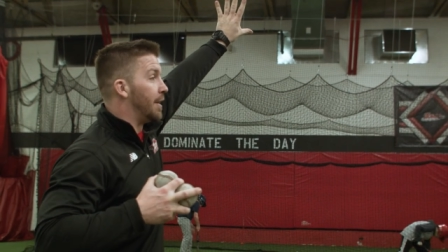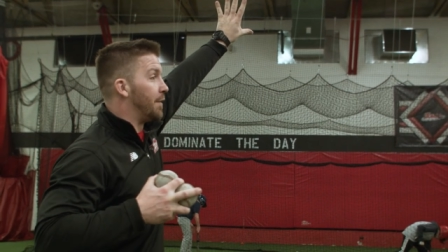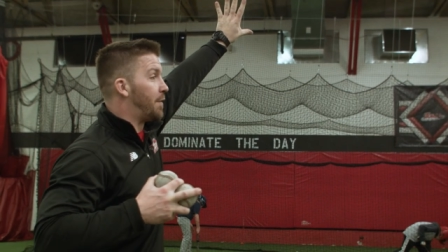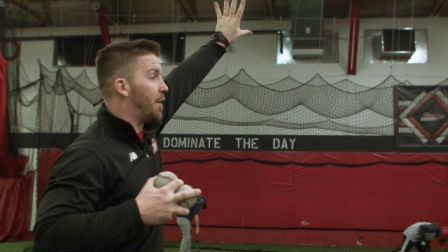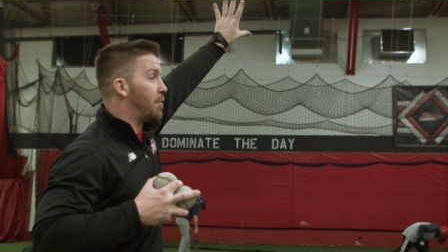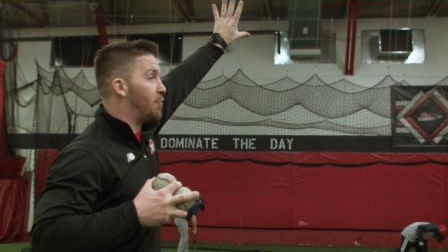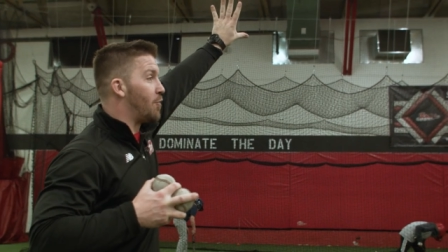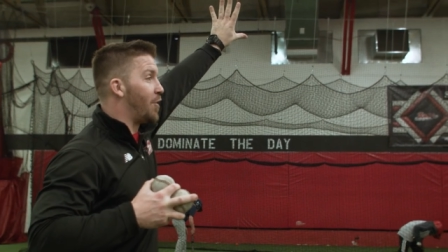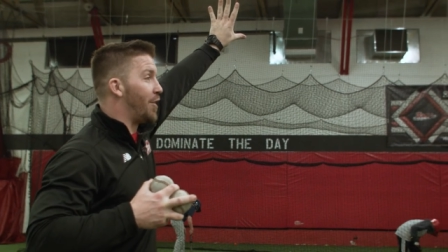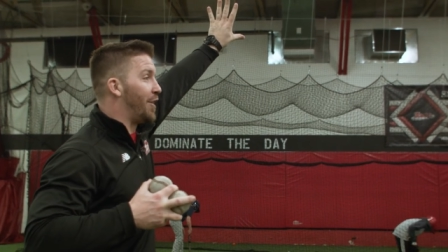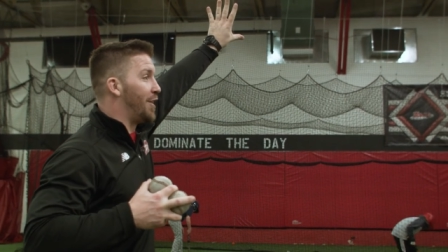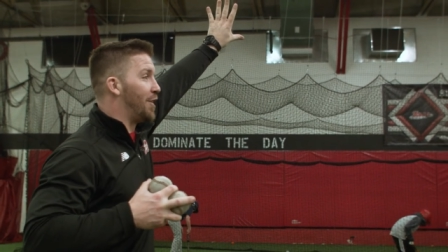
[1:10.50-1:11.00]
If
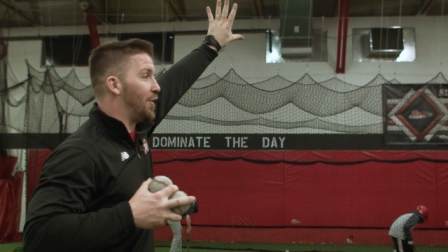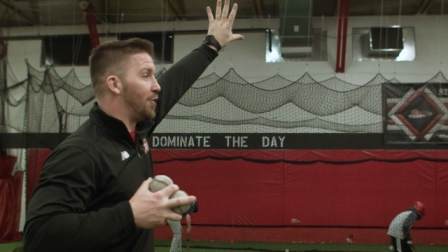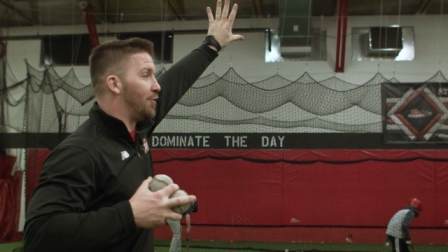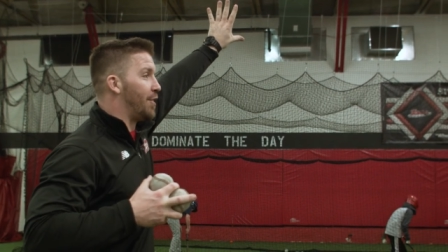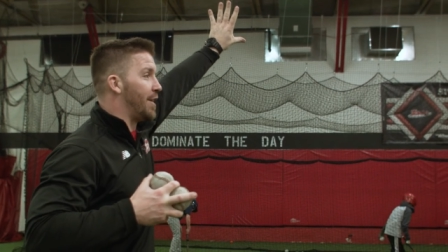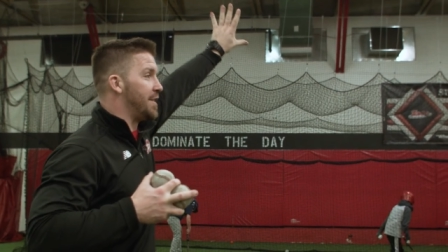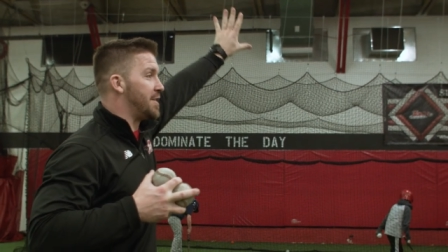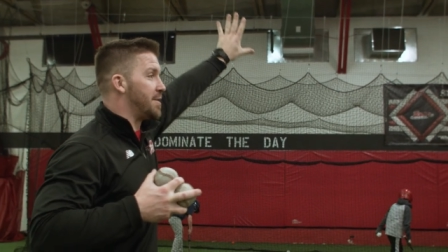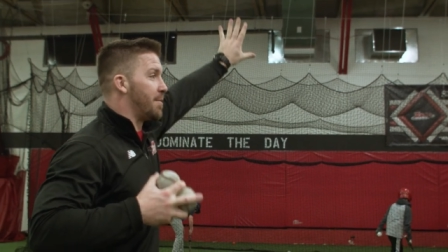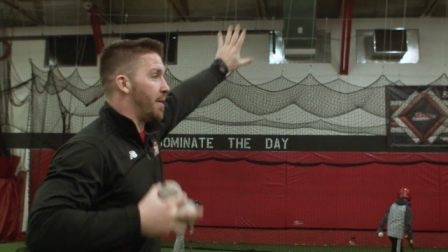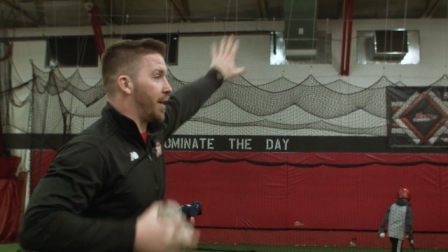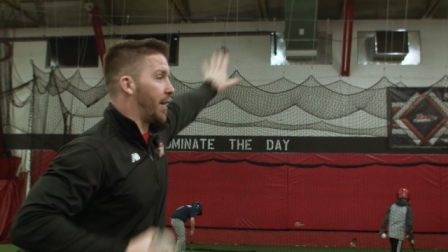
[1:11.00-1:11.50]
I'm running in a
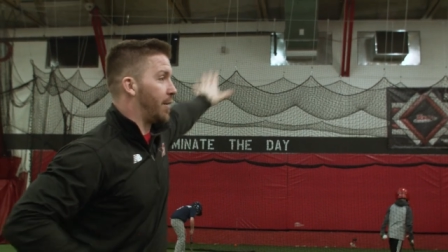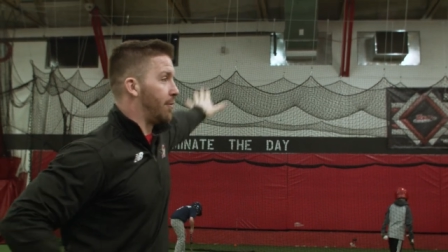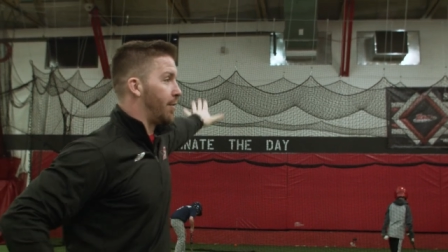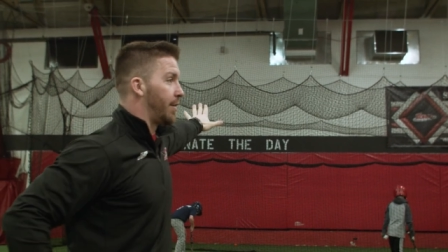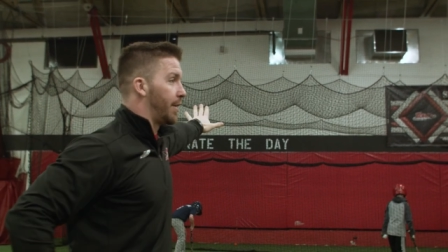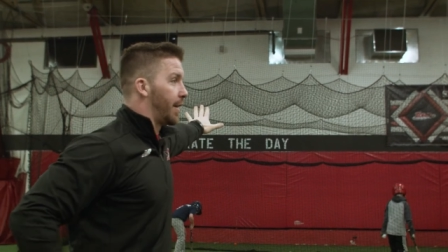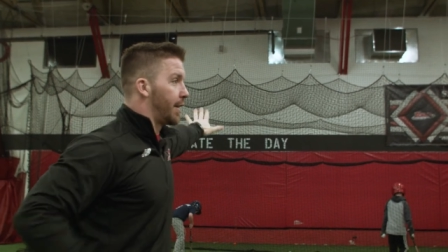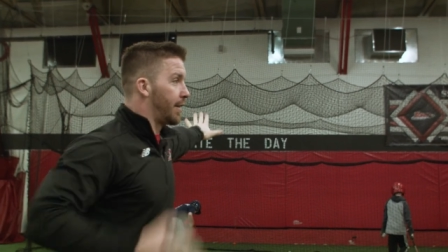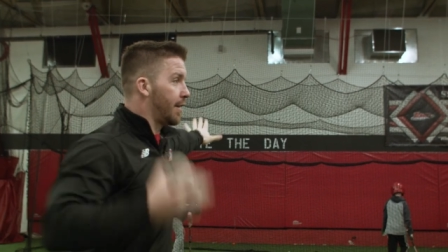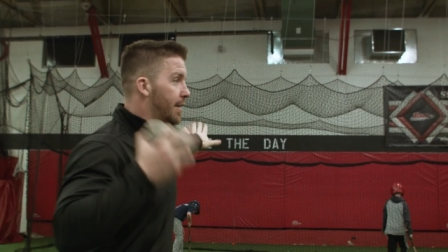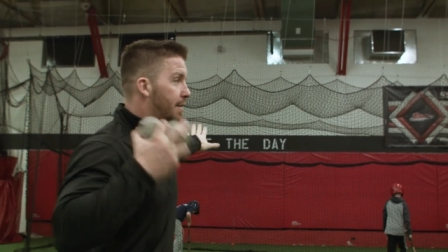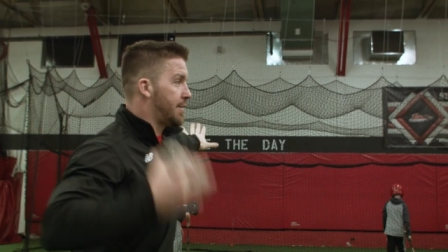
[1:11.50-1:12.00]
race, am I gonna run
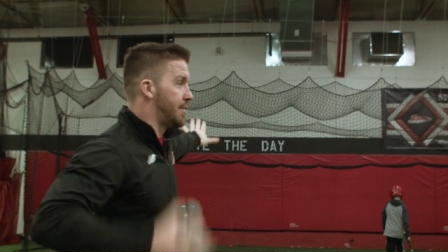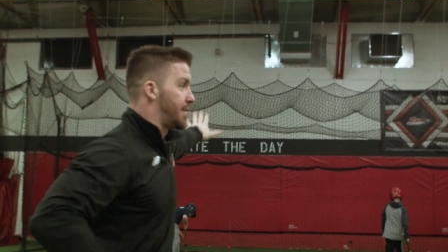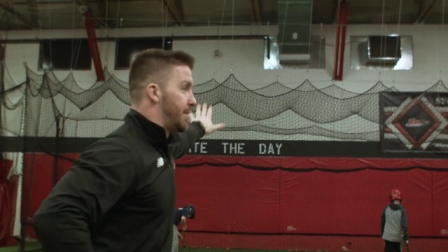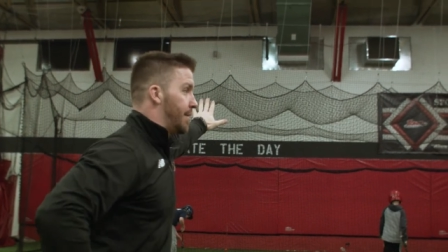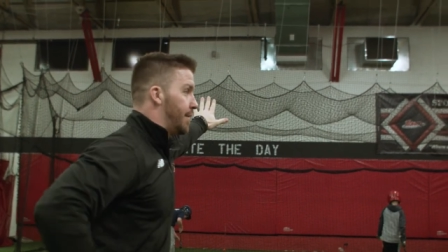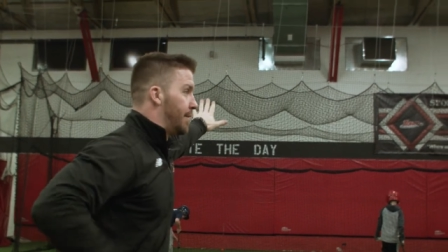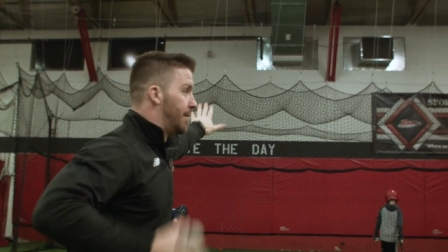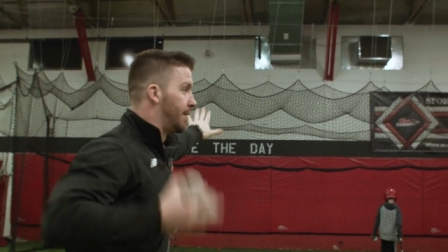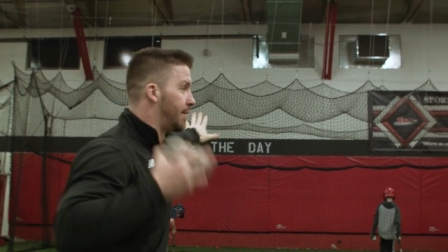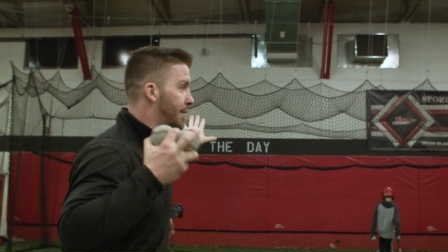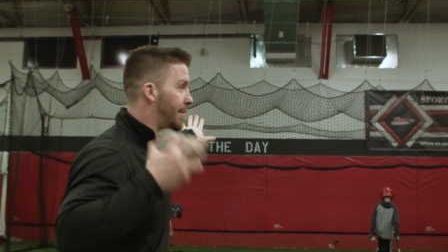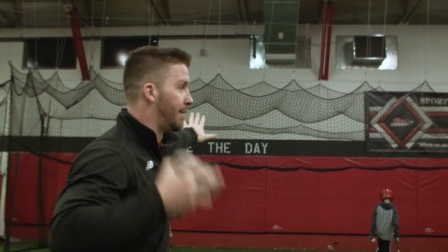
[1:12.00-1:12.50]
like this?
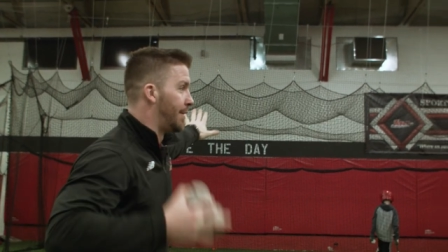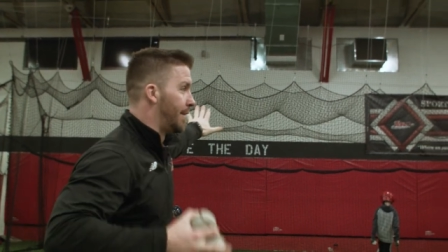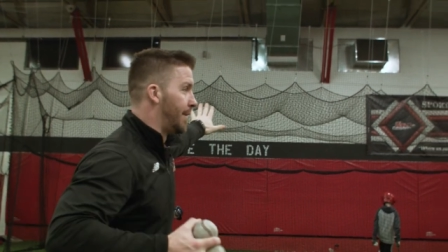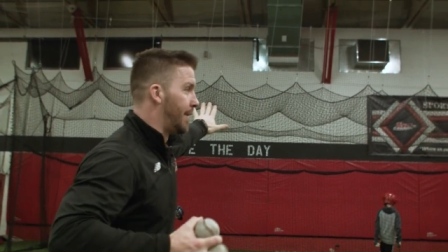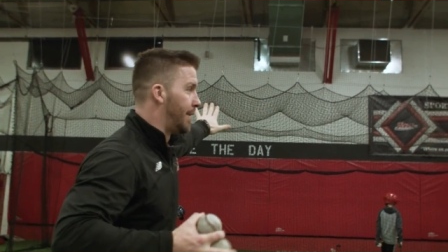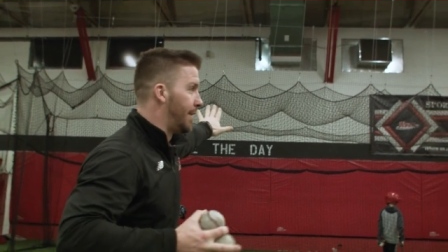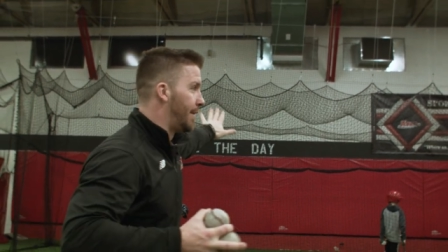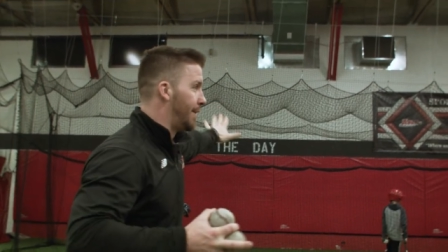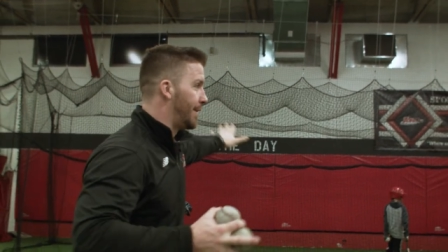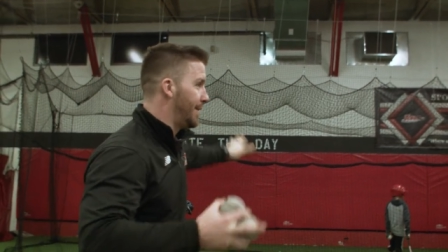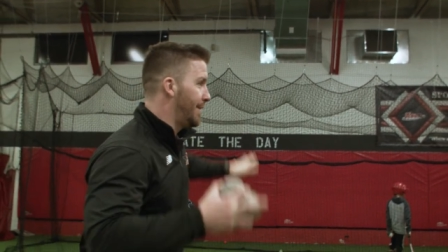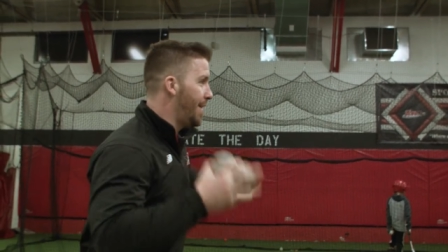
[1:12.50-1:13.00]

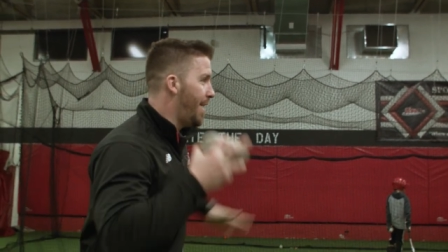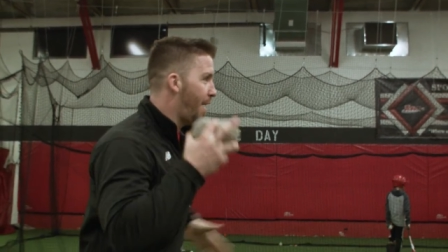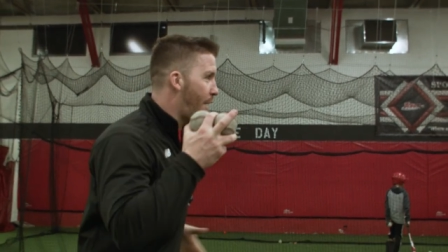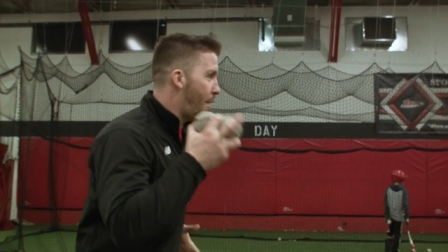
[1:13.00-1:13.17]
No,